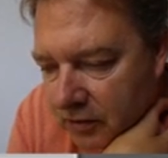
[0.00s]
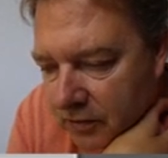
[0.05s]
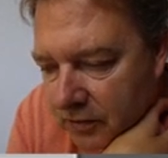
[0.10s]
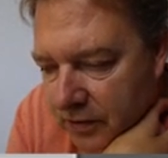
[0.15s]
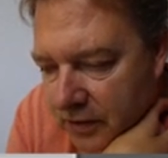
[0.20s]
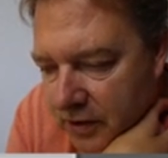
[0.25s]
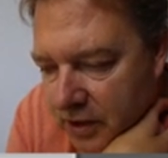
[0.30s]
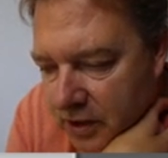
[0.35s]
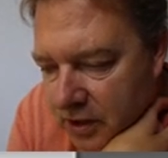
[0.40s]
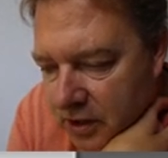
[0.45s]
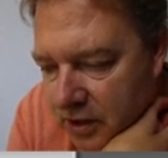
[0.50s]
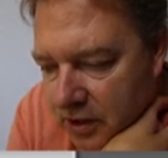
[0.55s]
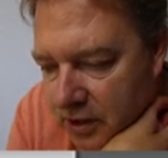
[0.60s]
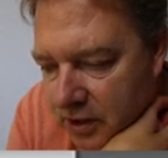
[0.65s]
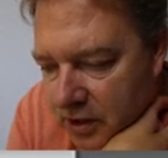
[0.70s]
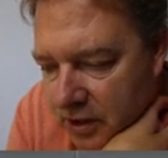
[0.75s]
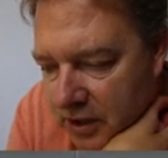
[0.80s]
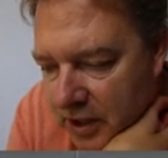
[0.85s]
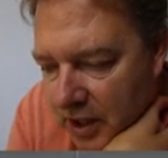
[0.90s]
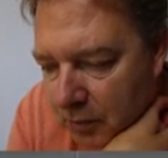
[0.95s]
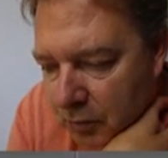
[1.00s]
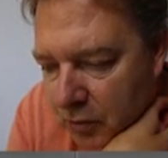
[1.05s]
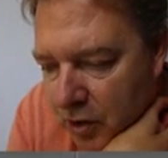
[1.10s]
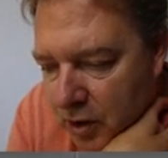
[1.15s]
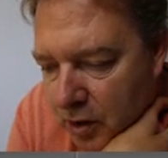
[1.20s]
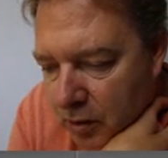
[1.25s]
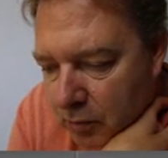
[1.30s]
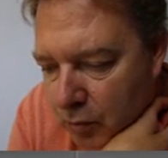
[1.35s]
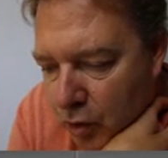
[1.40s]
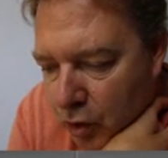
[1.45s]
of the
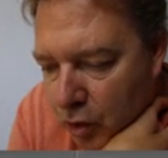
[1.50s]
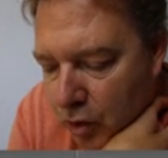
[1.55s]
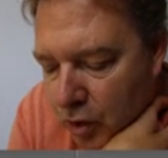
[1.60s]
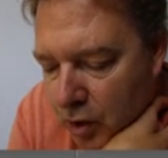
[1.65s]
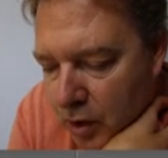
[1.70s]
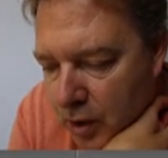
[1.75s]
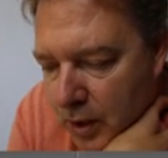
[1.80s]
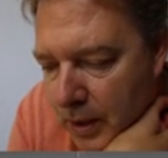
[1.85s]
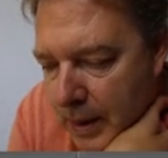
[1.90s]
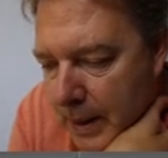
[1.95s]
camera more,